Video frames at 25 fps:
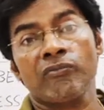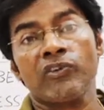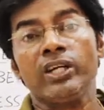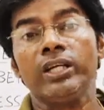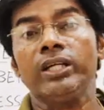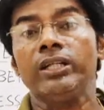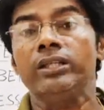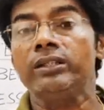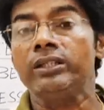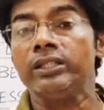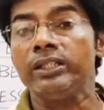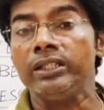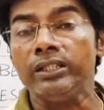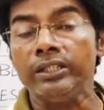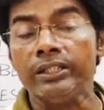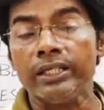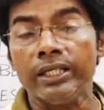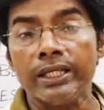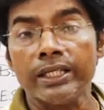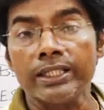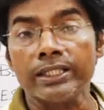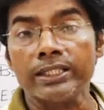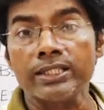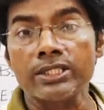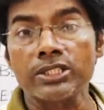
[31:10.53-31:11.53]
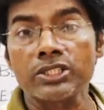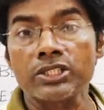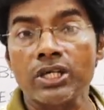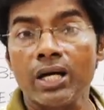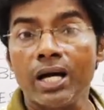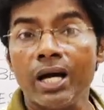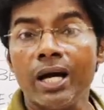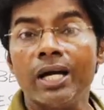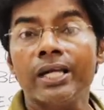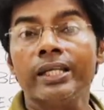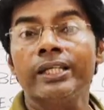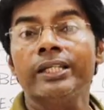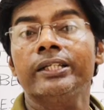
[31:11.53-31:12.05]
in the
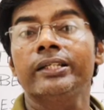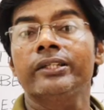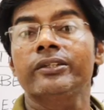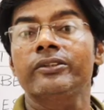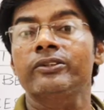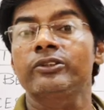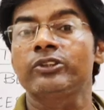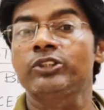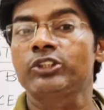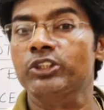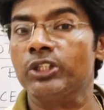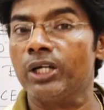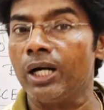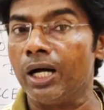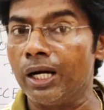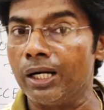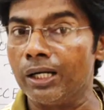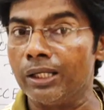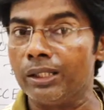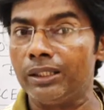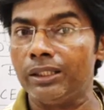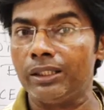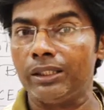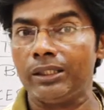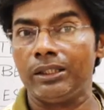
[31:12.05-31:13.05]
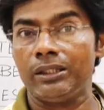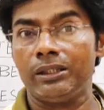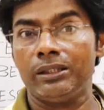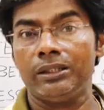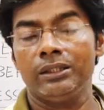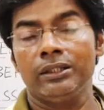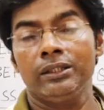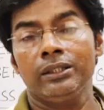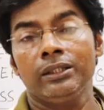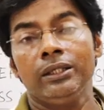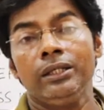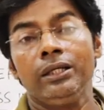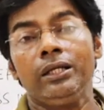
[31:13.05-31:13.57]
entire jungle
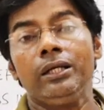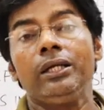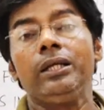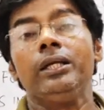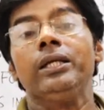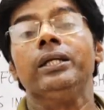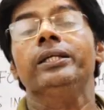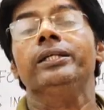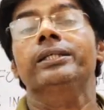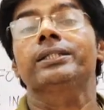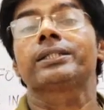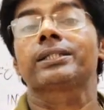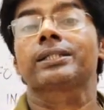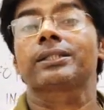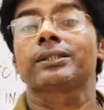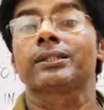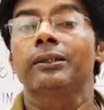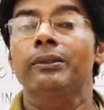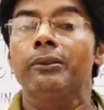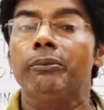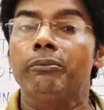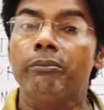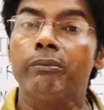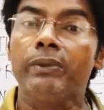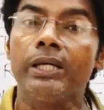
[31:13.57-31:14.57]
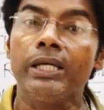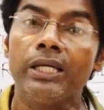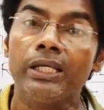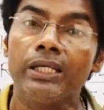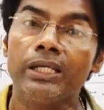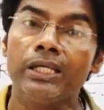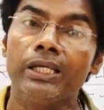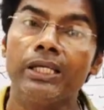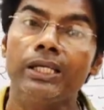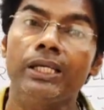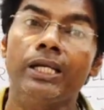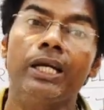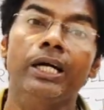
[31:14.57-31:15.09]
is
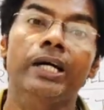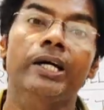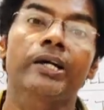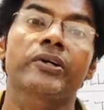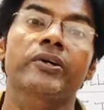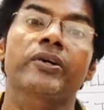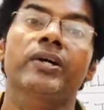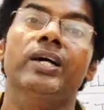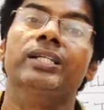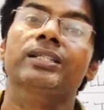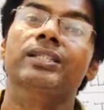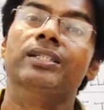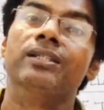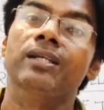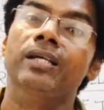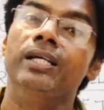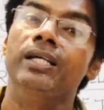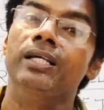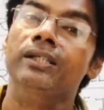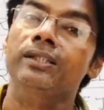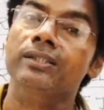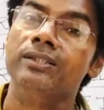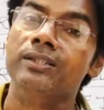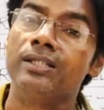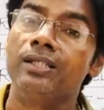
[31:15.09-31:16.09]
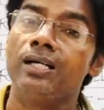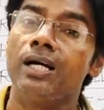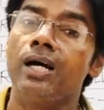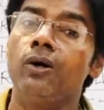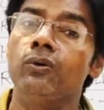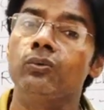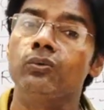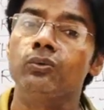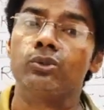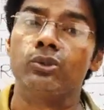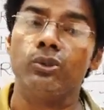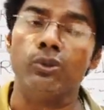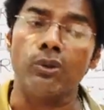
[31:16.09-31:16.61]
making a rustling
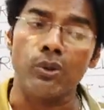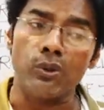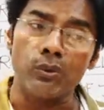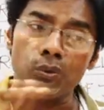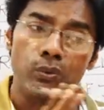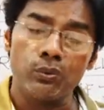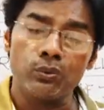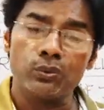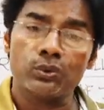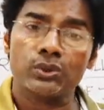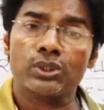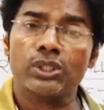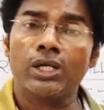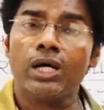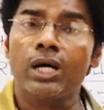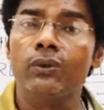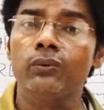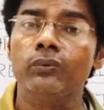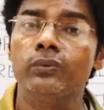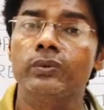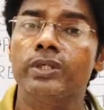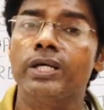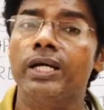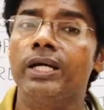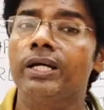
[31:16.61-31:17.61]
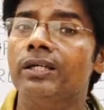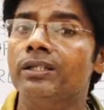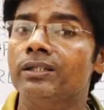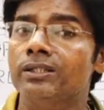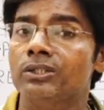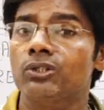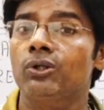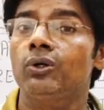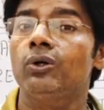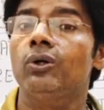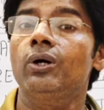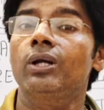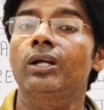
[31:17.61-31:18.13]
sound. So no sound
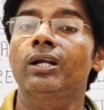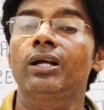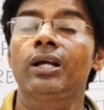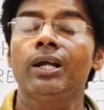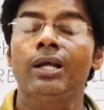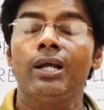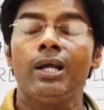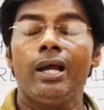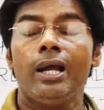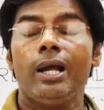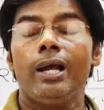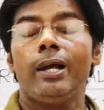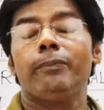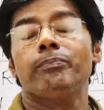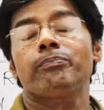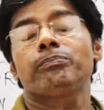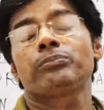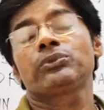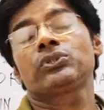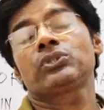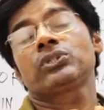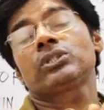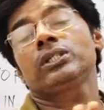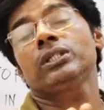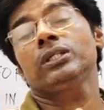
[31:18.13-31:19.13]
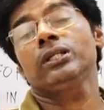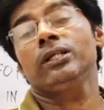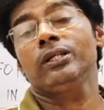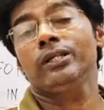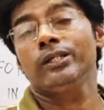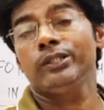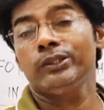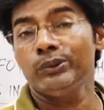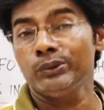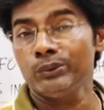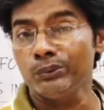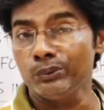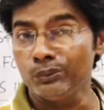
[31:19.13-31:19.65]
at all.
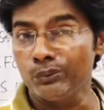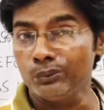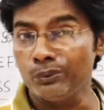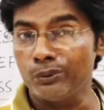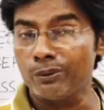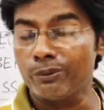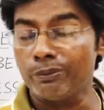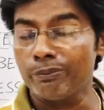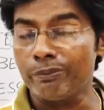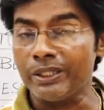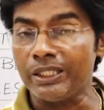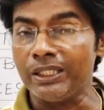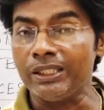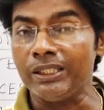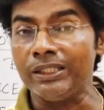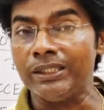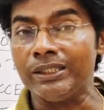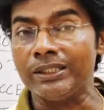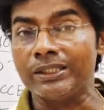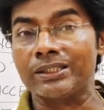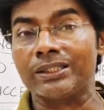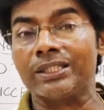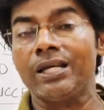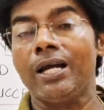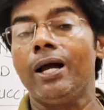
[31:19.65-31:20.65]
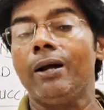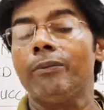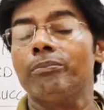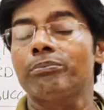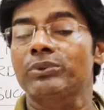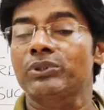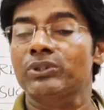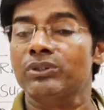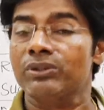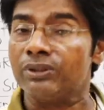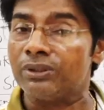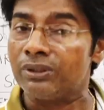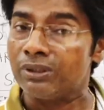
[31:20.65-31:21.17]
Absolute peace,
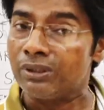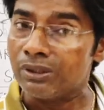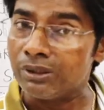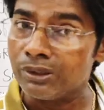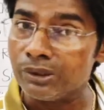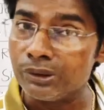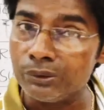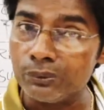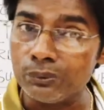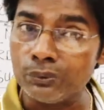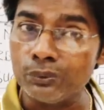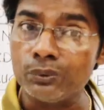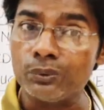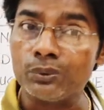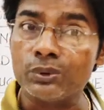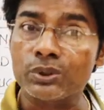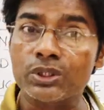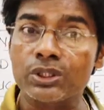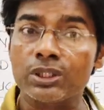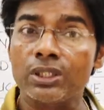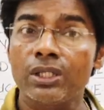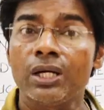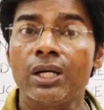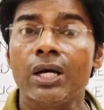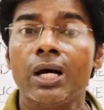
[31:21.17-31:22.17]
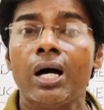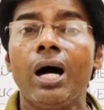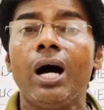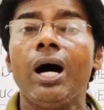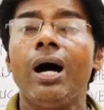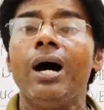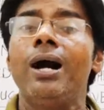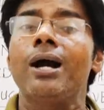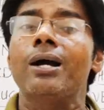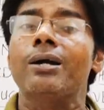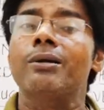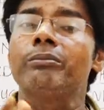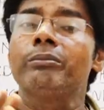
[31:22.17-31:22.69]
absolute
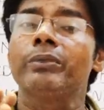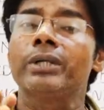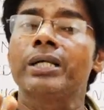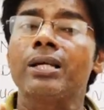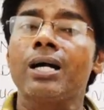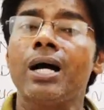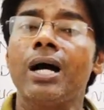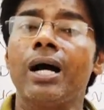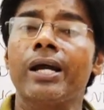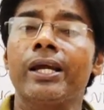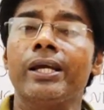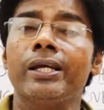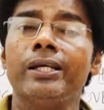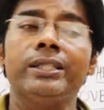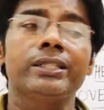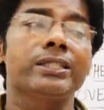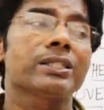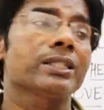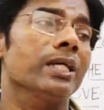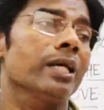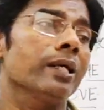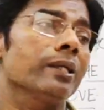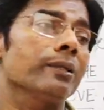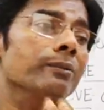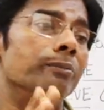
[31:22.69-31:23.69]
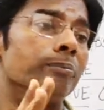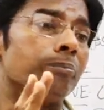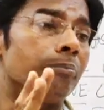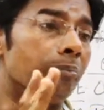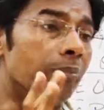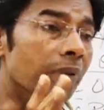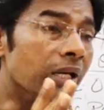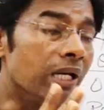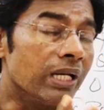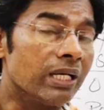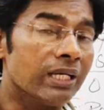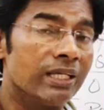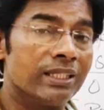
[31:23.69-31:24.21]
harmonized and
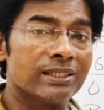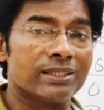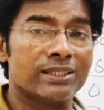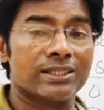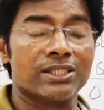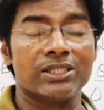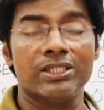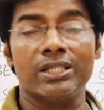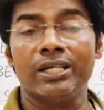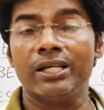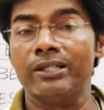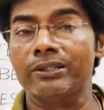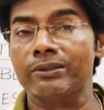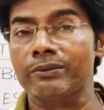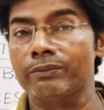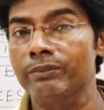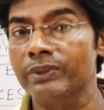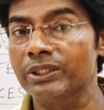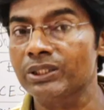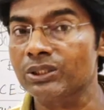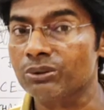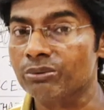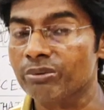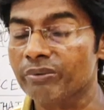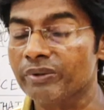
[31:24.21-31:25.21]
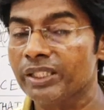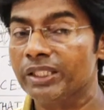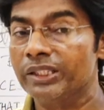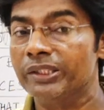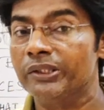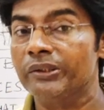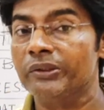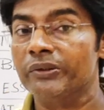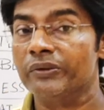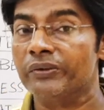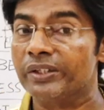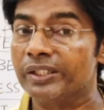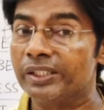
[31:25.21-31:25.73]
blessed
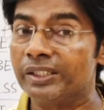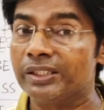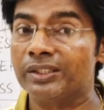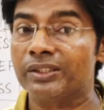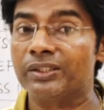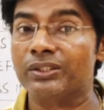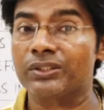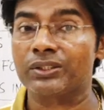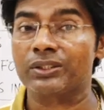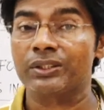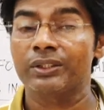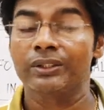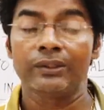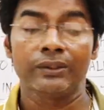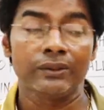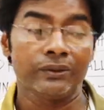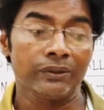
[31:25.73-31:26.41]
atmosphere is